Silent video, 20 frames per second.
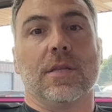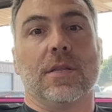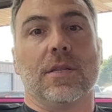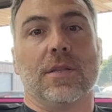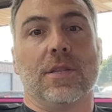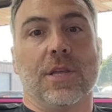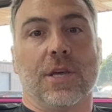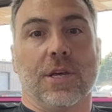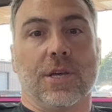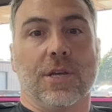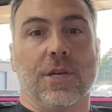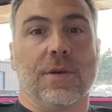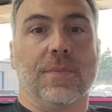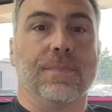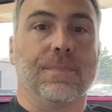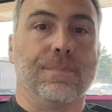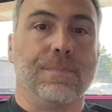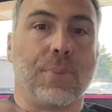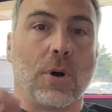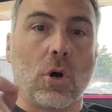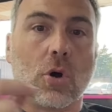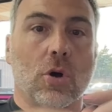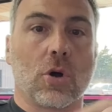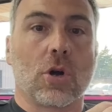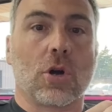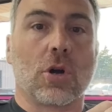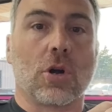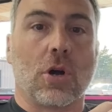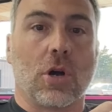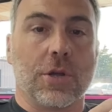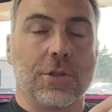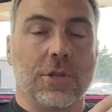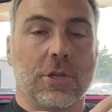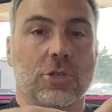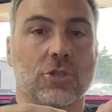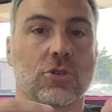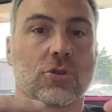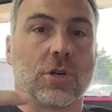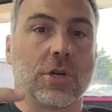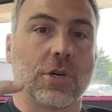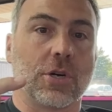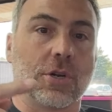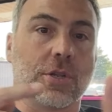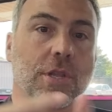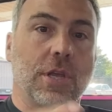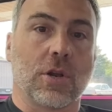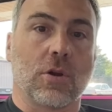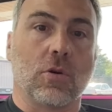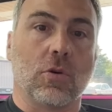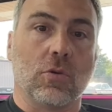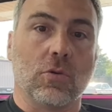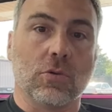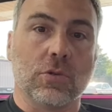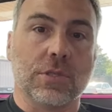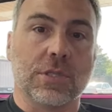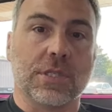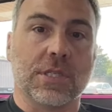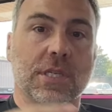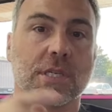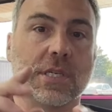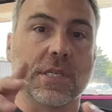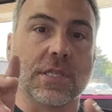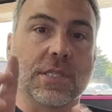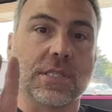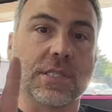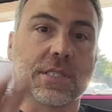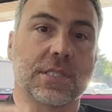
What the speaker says: the bar on the trigger that holds the